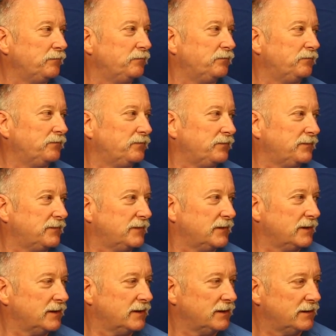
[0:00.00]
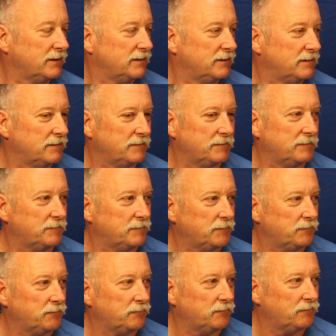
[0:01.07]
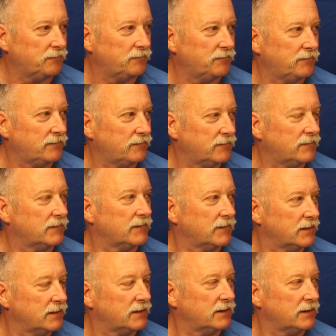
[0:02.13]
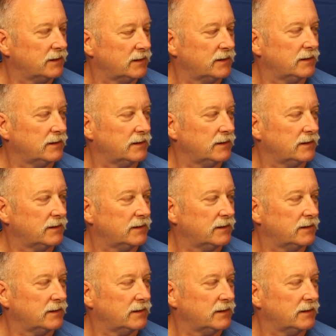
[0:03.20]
[no speech]